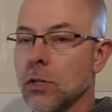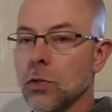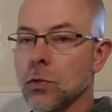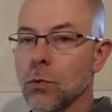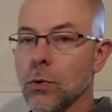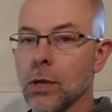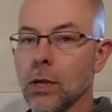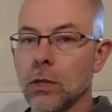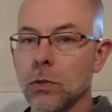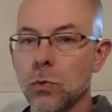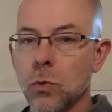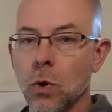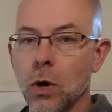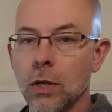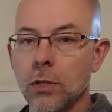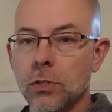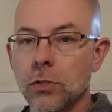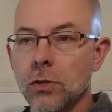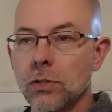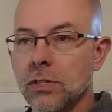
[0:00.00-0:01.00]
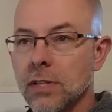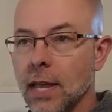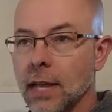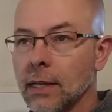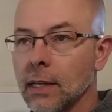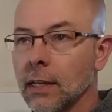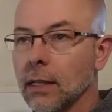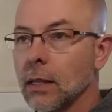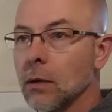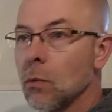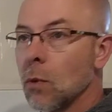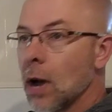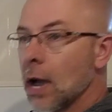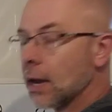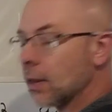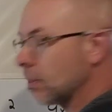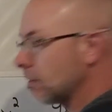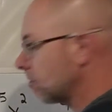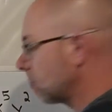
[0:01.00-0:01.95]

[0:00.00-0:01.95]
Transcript: 3 is 1, so it's technically y to the